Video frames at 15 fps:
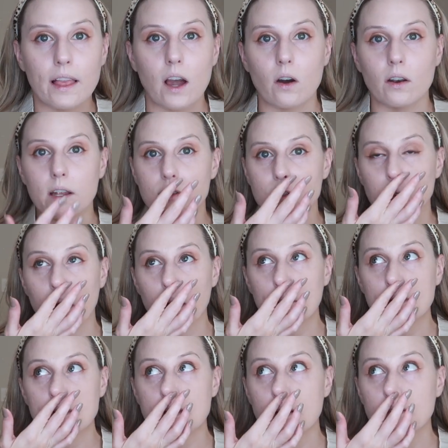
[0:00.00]
like on Instagram
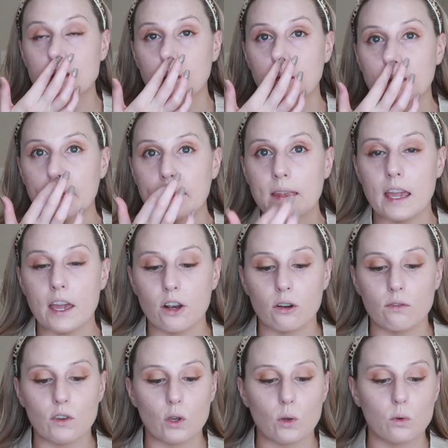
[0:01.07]
and stuff, some of like the
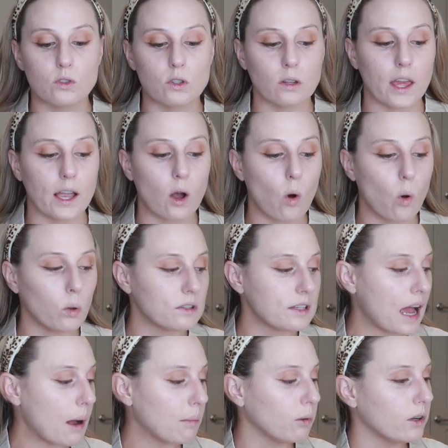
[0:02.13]
interviews or like old
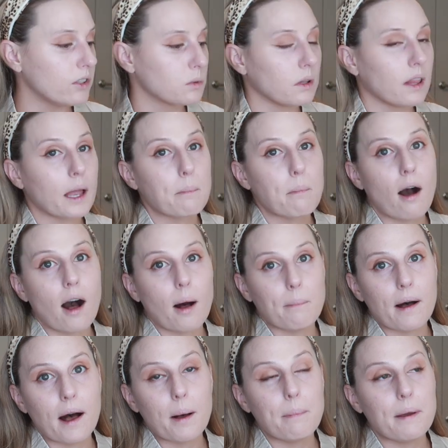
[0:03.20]
tabloids will like
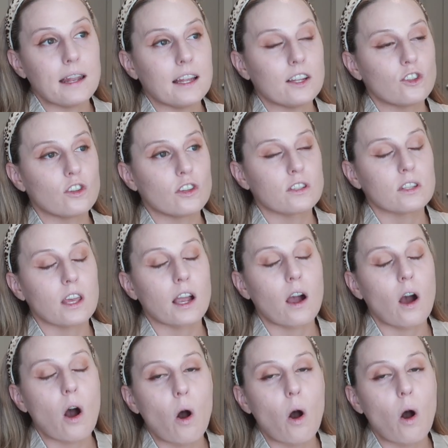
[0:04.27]
pop up, and it's just like,